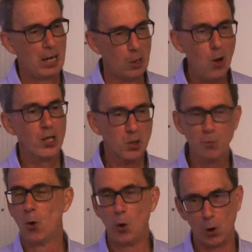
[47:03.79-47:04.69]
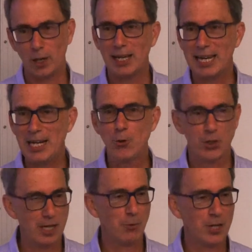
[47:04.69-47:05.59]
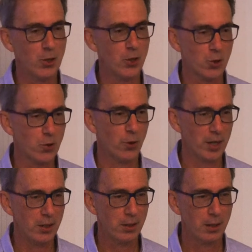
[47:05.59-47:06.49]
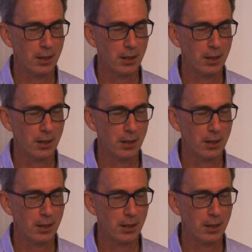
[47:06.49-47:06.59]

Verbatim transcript: Lots more interesting research stories.